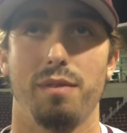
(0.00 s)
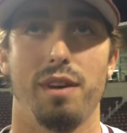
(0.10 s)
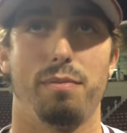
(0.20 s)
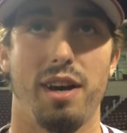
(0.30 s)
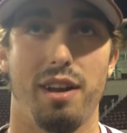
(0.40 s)

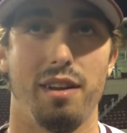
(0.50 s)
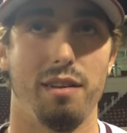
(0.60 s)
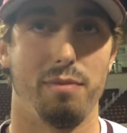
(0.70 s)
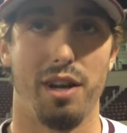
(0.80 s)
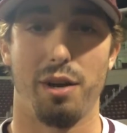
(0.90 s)
if
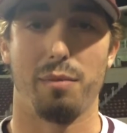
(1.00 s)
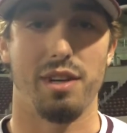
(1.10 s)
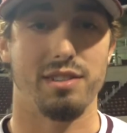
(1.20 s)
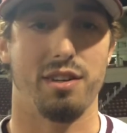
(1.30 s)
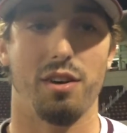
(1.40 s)
my number
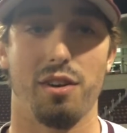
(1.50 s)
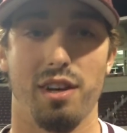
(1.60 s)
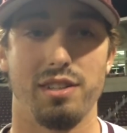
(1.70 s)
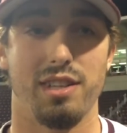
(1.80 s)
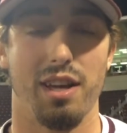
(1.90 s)
gets called,
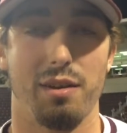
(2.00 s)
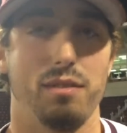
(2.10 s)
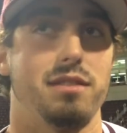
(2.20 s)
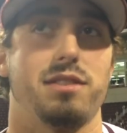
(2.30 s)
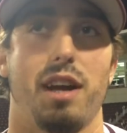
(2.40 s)
I just got to
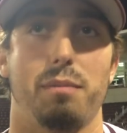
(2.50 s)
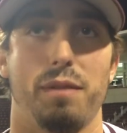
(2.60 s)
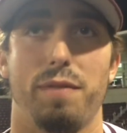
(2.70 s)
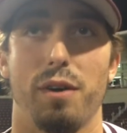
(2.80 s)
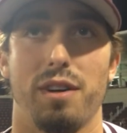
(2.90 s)
try to be
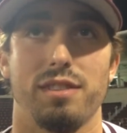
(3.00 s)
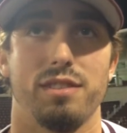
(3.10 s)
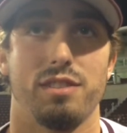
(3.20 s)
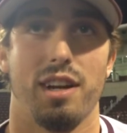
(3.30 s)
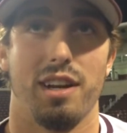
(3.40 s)
focused
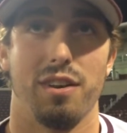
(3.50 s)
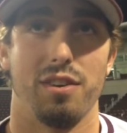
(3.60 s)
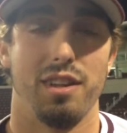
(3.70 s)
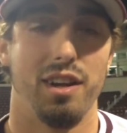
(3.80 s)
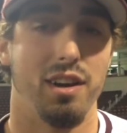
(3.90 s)
and try to go
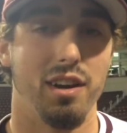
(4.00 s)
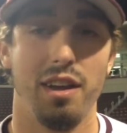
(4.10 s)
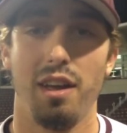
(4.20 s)
in there.